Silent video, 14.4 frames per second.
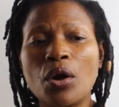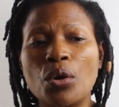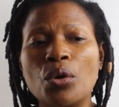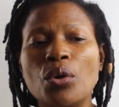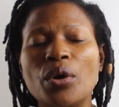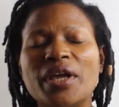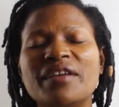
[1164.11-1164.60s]

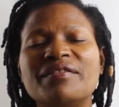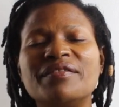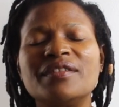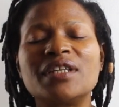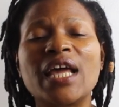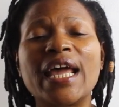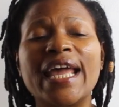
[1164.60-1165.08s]
Or
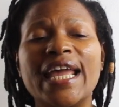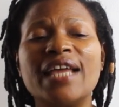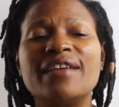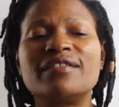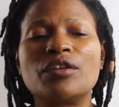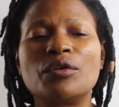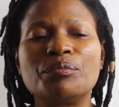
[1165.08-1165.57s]
even
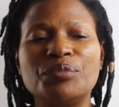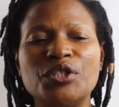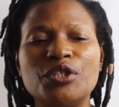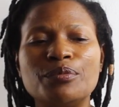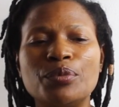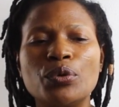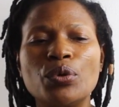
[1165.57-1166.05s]
if some
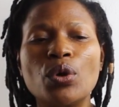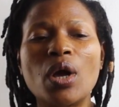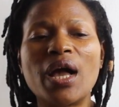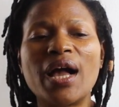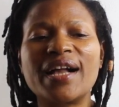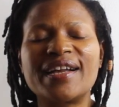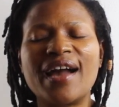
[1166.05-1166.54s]
people
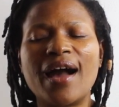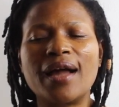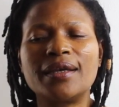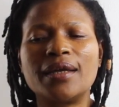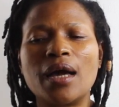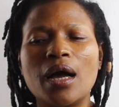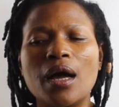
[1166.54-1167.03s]

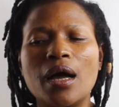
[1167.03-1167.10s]
can